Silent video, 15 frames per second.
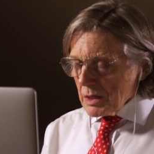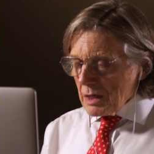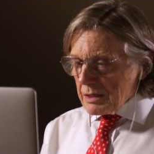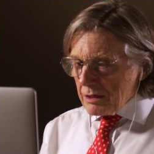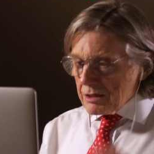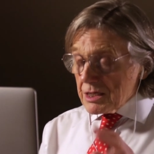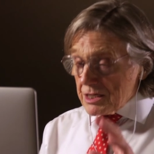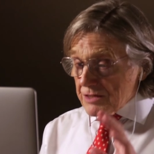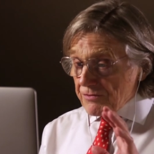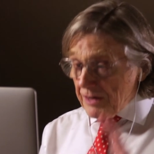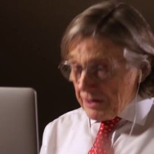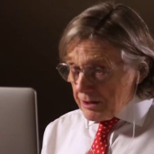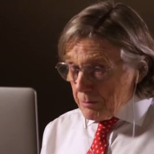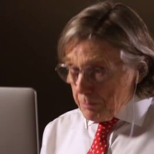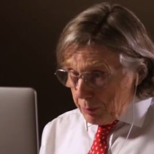Now, it's very
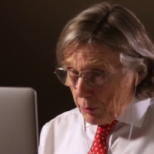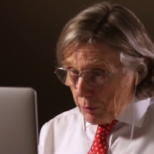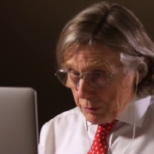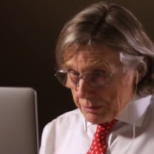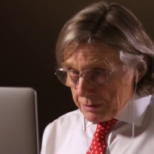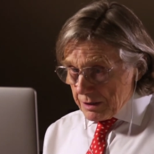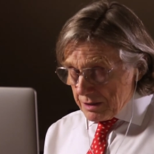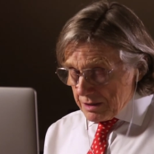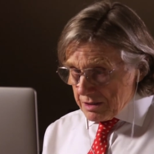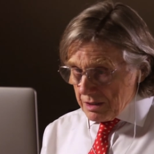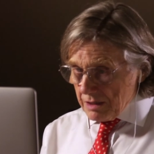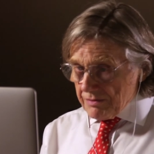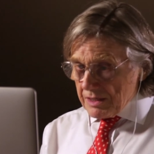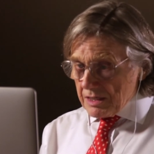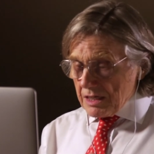important that a
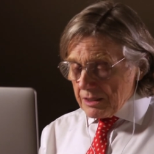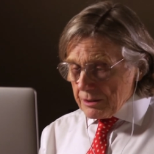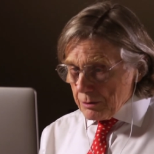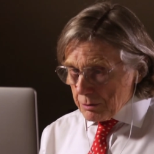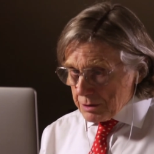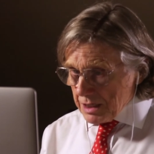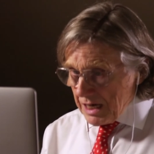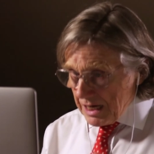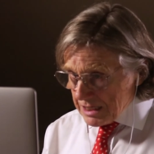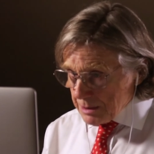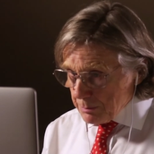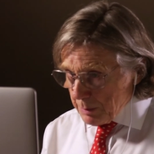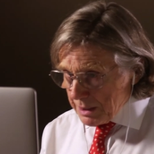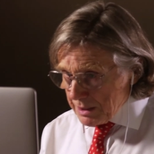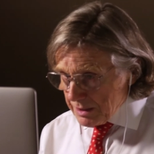survey like yours has
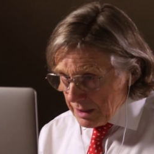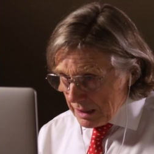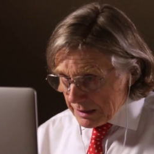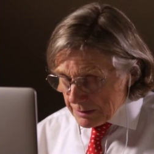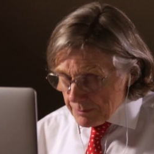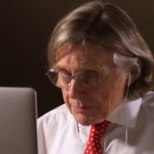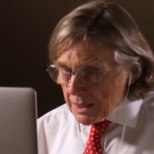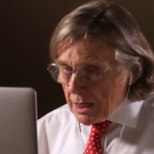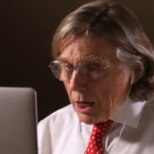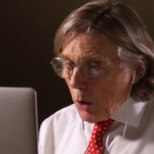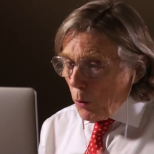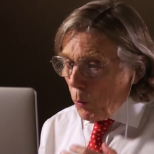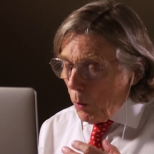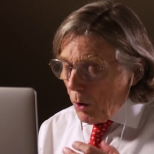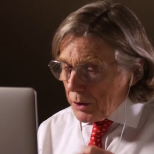been done.
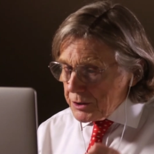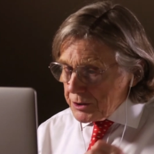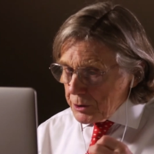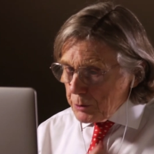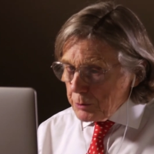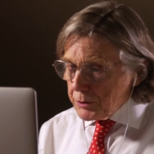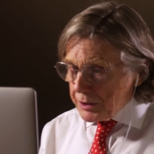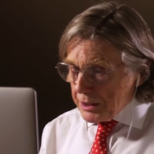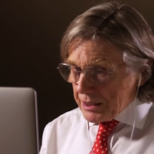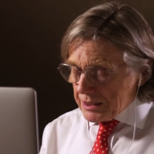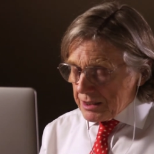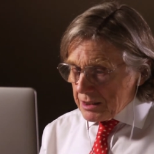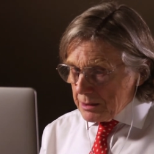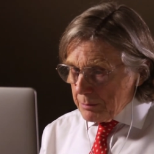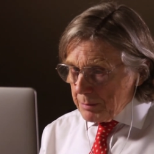What do you think are
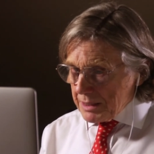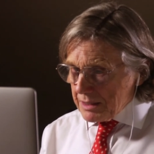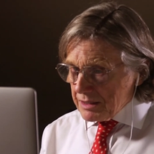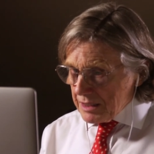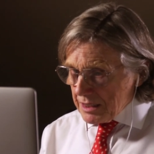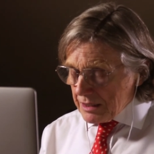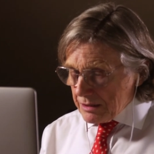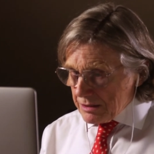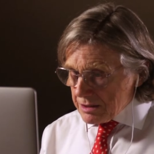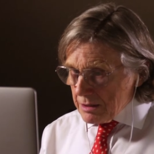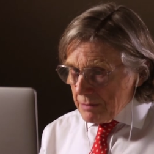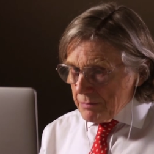the big things